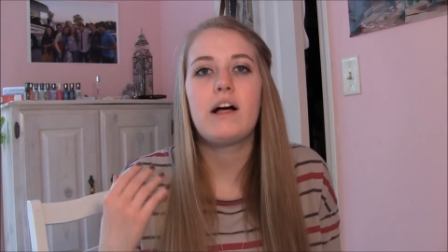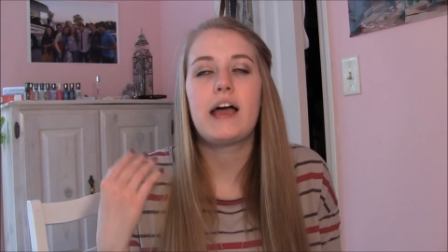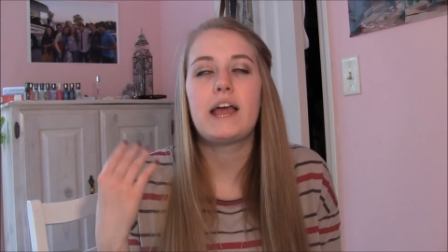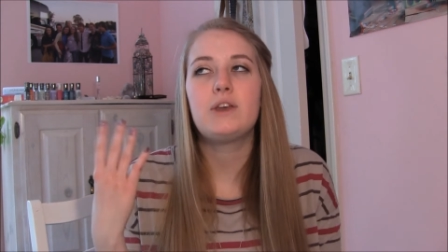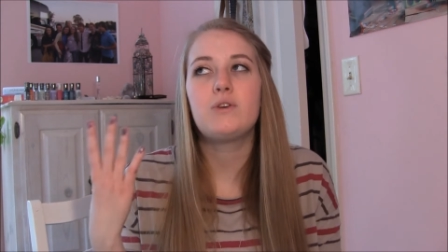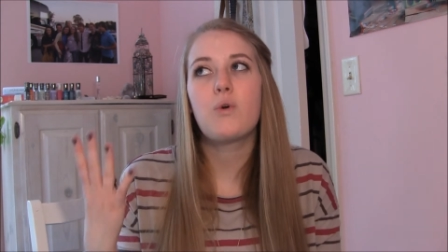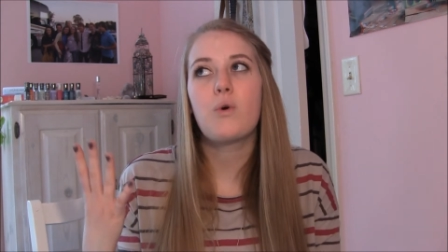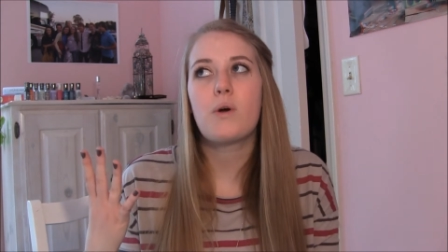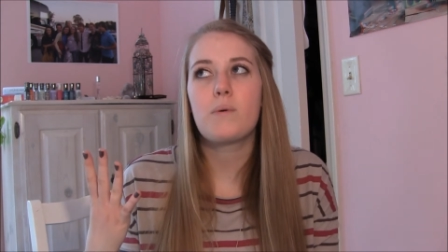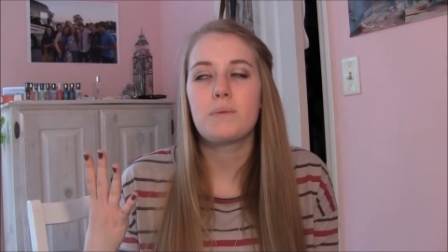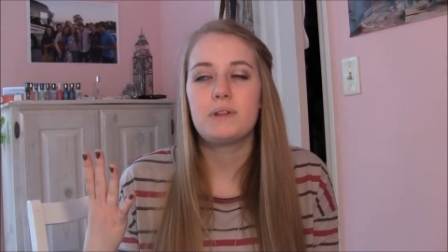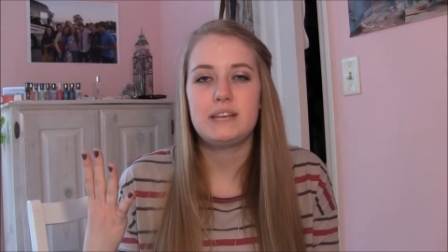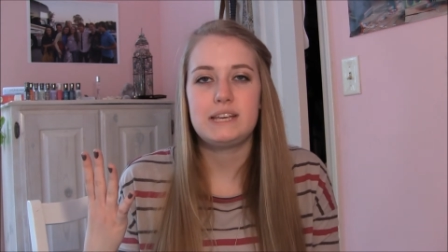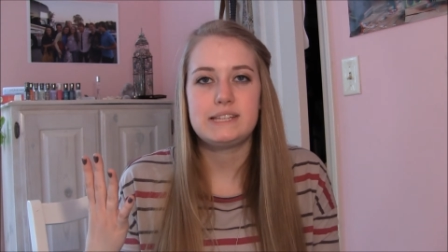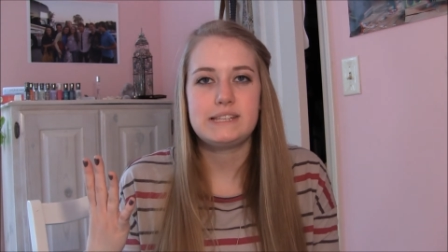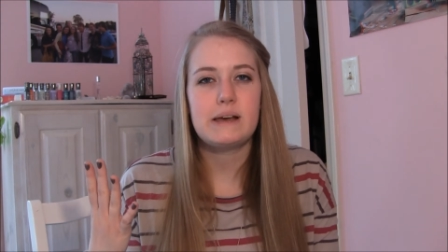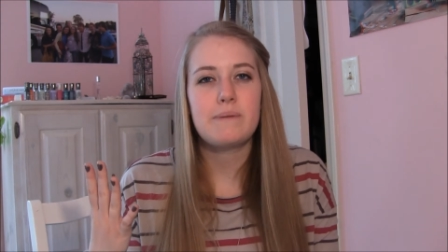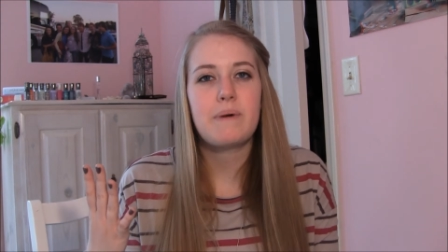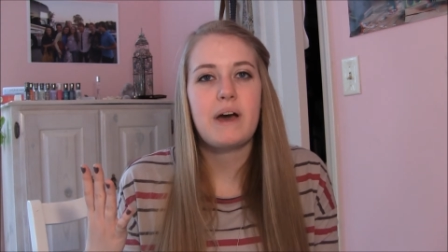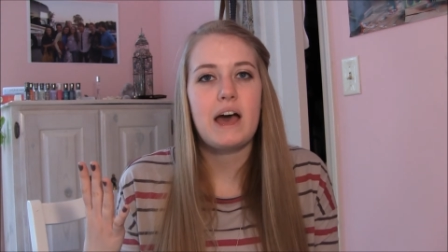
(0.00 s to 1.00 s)
I normally
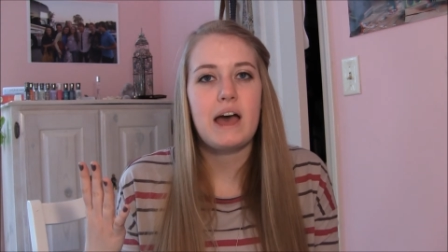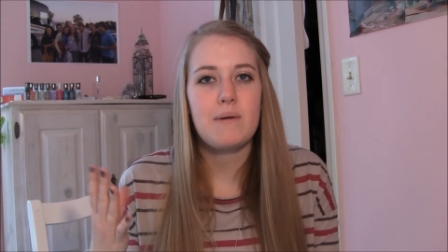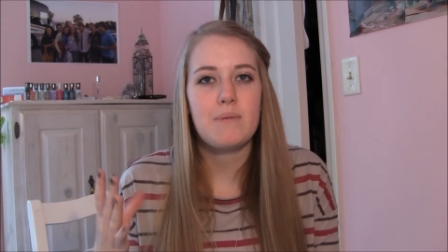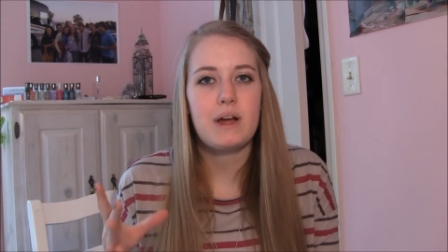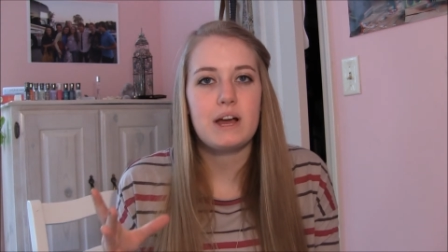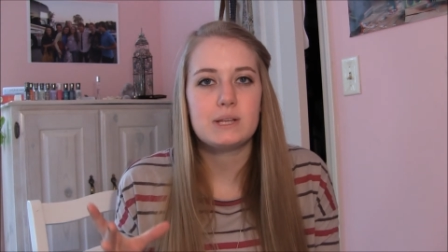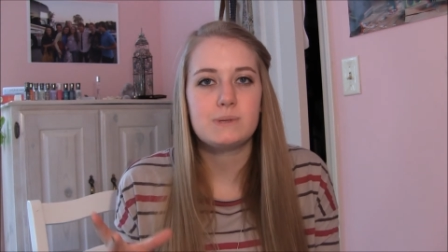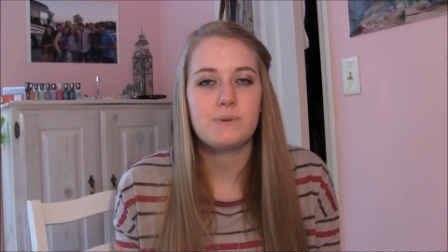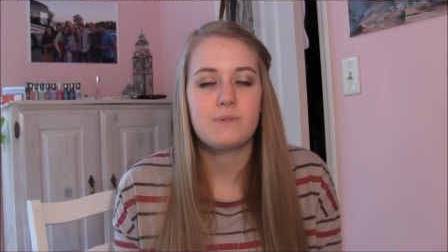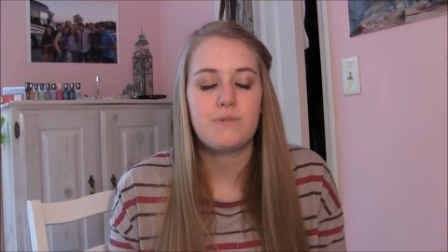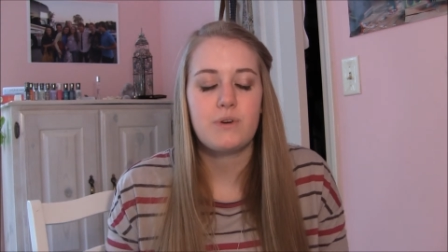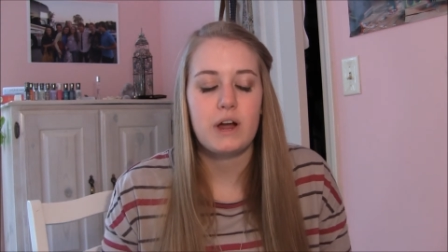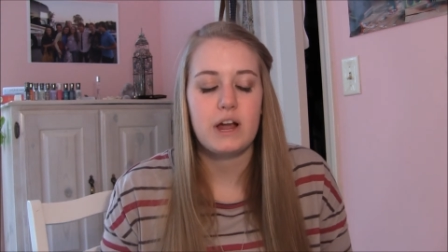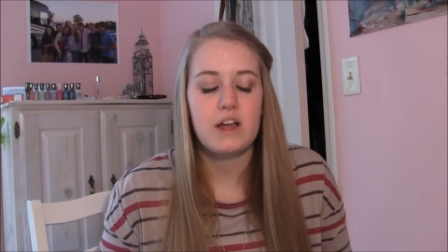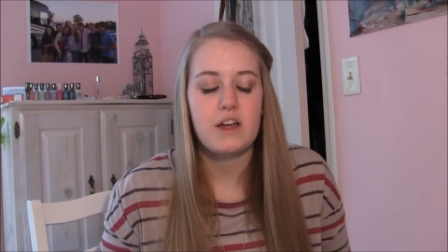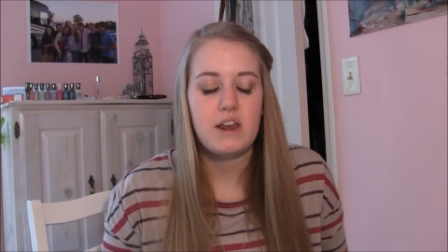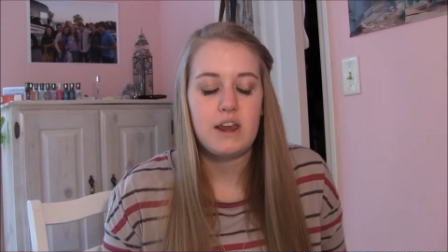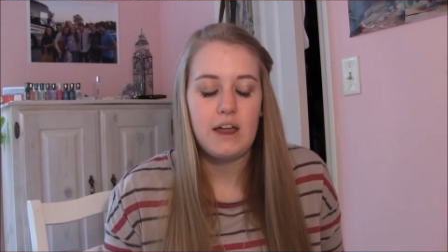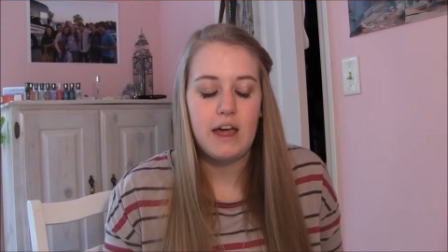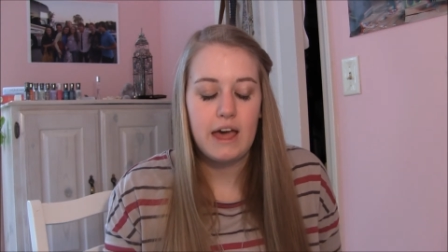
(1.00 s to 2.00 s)
set my eyebrows before
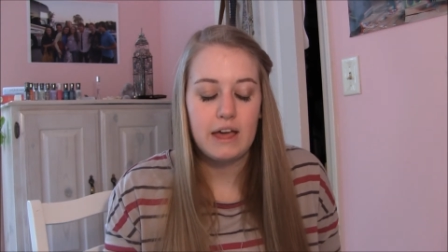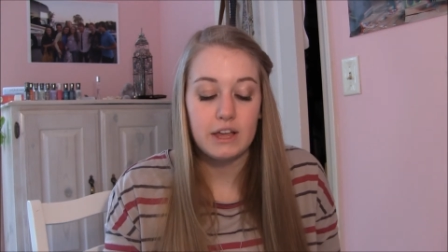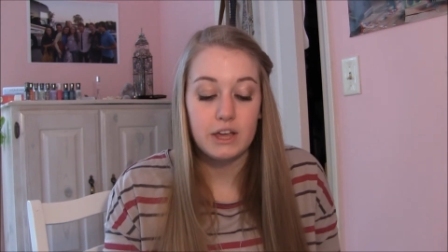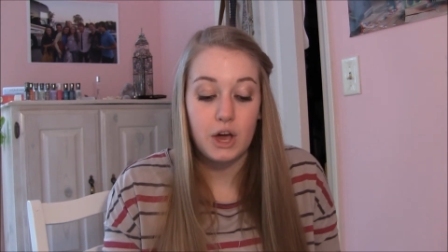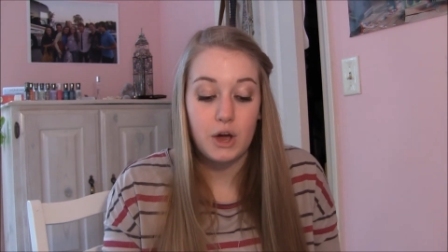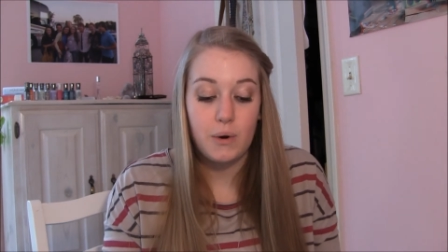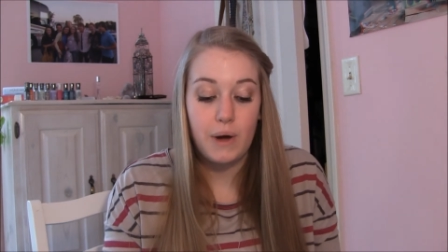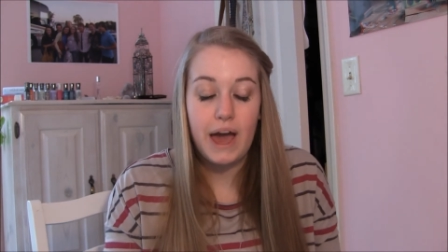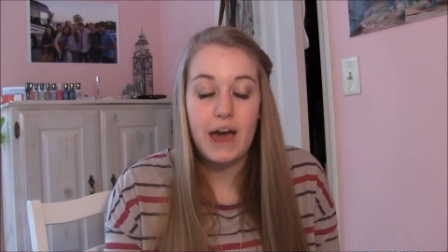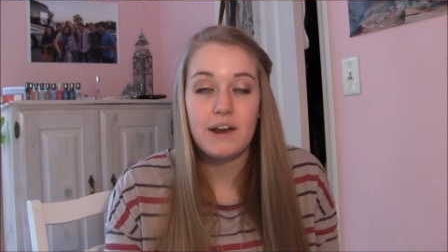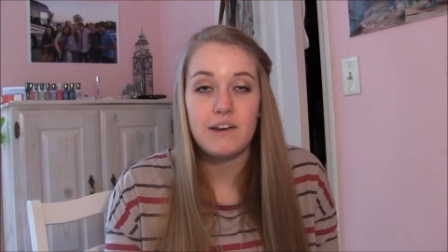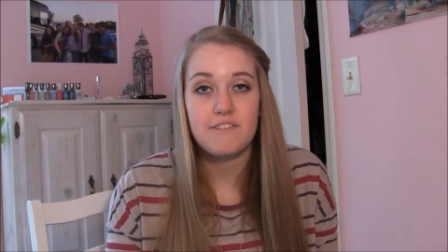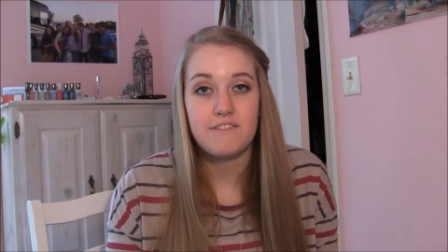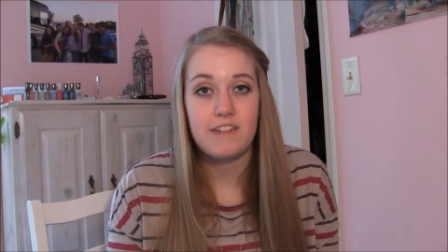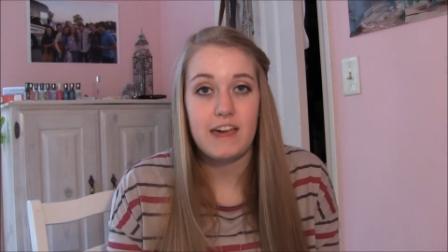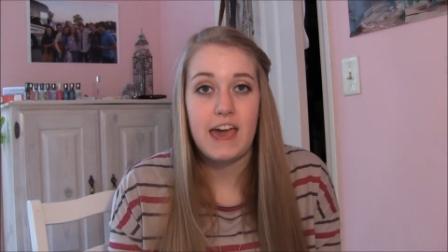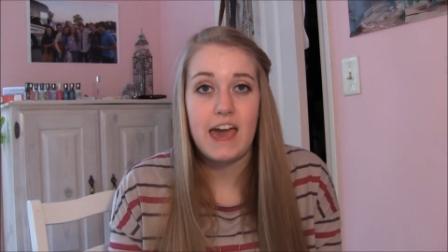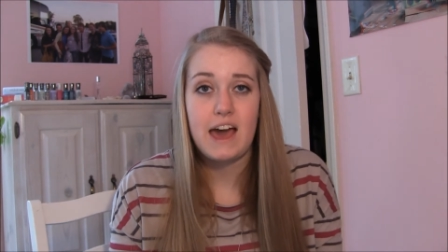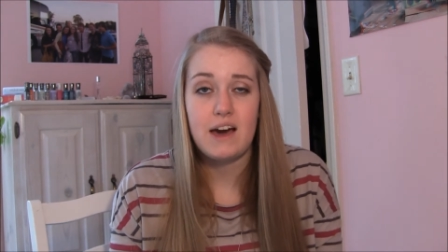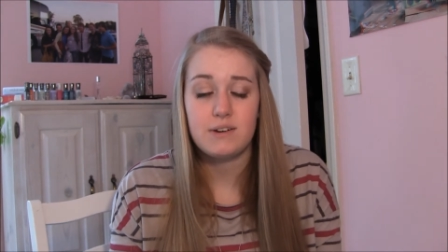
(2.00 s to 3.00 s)
I go out of
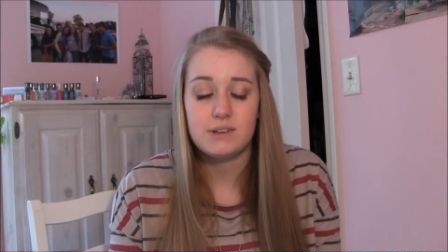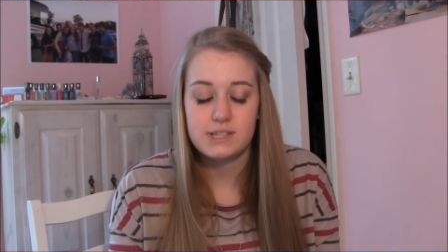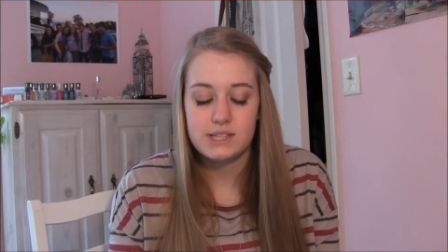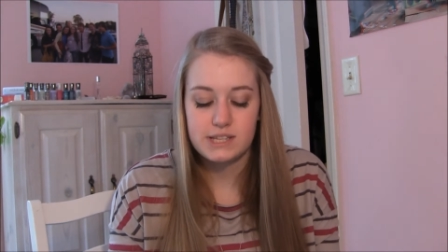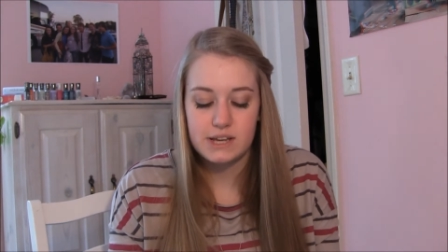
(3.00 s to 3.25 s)
the house.